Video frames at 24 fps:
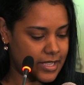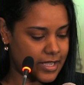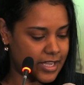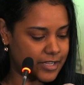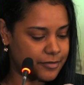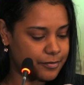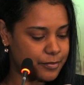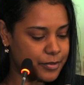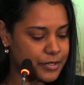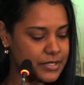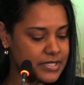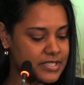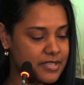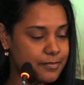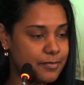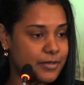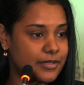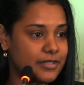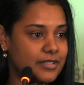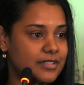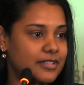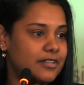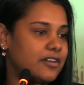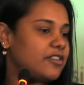and
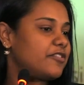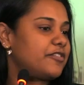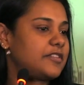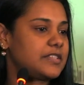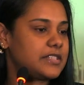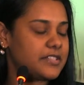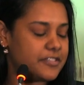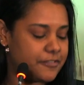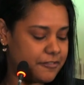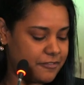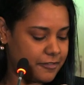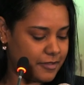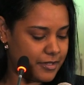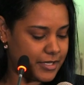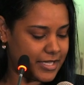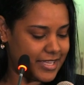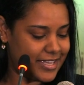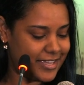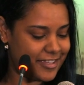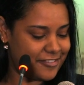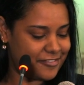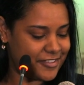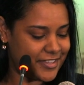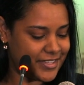principal of its
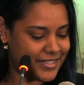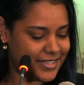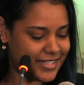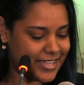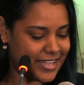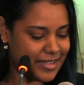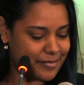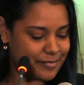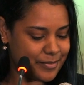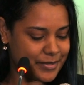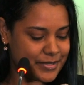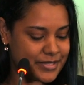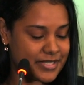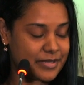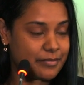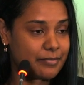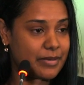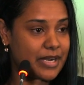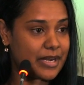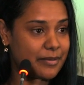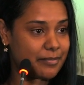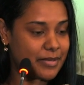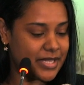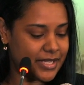Cave Hill campus in
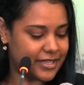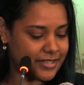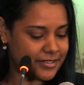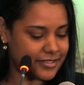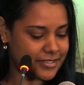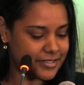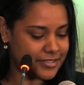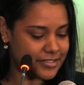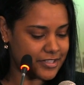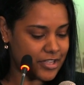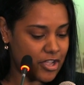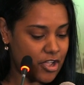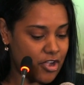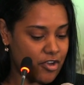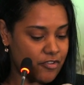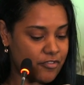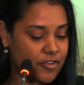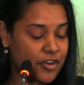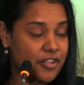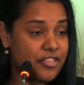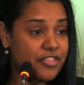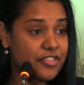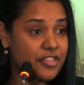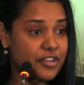Barbados
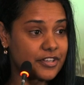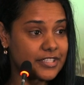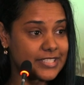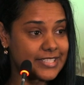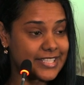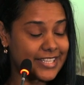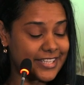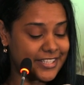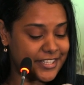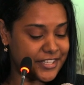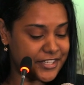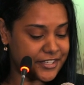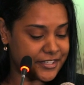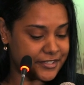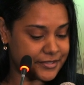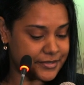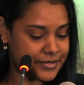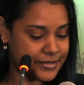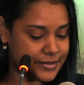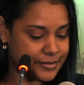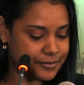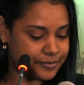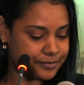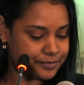for 13
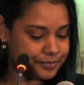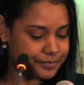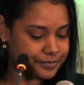years.